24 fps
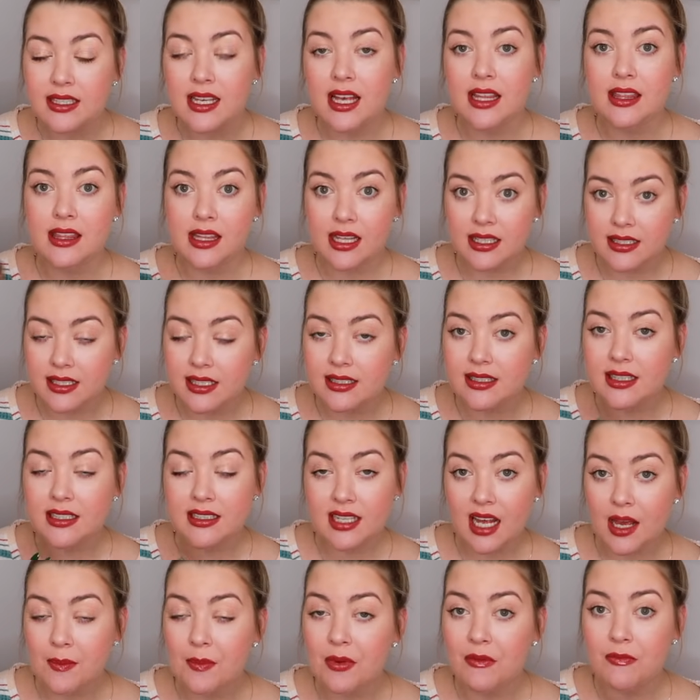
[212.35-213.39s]
And this is the
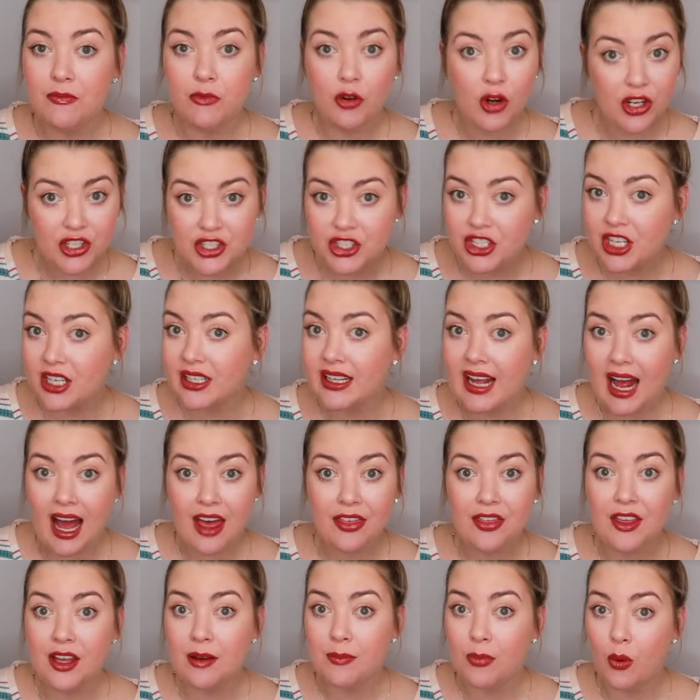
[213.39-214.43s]
type of Christian
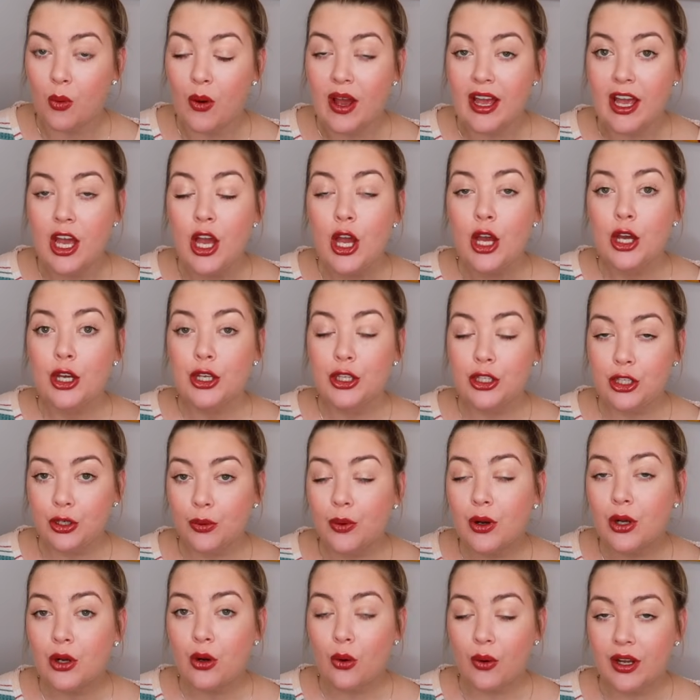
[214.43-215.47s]
Catholic boy you
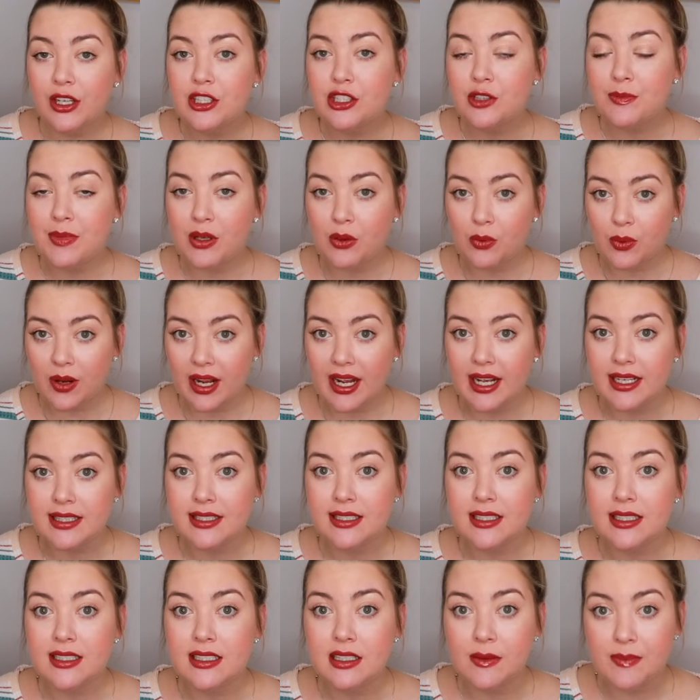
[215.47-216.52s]
are going to be
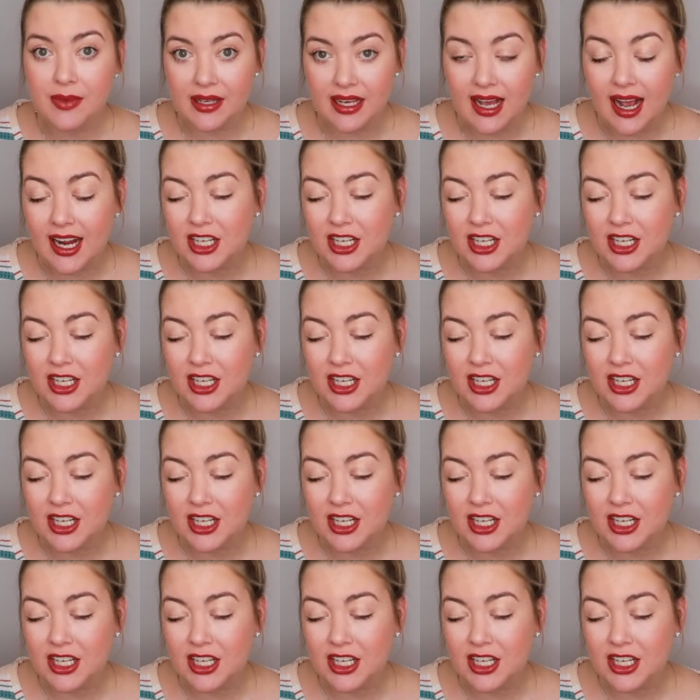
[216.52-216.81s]
raised to be.